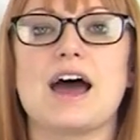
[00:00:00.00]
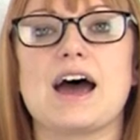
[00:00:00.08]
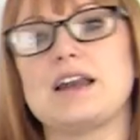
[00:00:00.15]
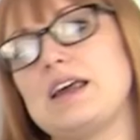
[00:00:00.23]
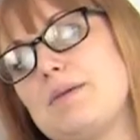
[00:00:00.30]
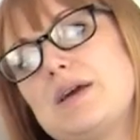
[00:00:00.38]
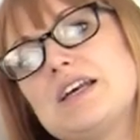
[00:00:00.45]

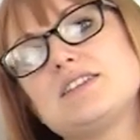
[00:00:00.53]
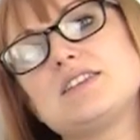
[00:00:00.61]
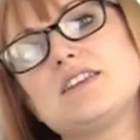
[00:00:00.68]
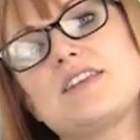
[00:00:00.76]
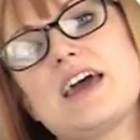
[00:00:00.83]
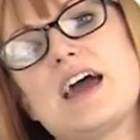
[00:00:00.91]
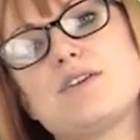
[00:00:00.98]
and it means
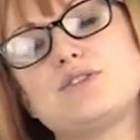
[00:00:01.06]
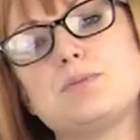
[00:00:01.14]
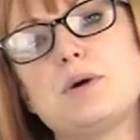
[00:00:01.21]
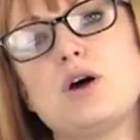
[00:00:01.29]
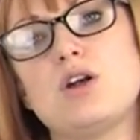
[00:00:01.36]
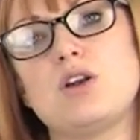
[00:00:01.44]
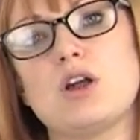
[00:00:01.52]
that they have to
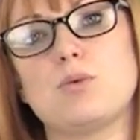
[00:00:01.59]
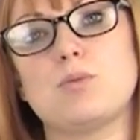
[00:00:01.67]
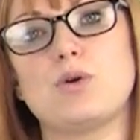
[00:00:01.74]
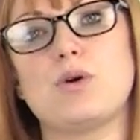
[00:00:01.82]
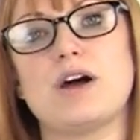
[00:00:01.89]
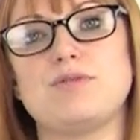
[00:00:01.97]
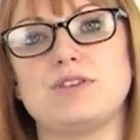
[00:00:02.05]
put a lot
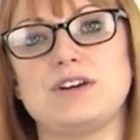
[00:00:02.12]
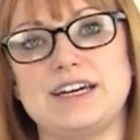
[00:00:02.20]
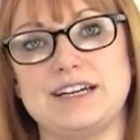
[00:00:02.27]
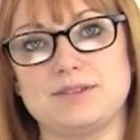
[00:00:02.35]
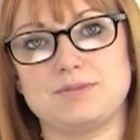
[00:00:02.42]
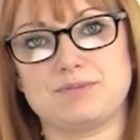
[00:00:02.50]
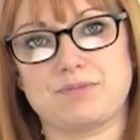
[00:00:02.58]
more effort
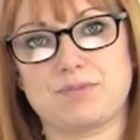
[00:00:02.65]
in.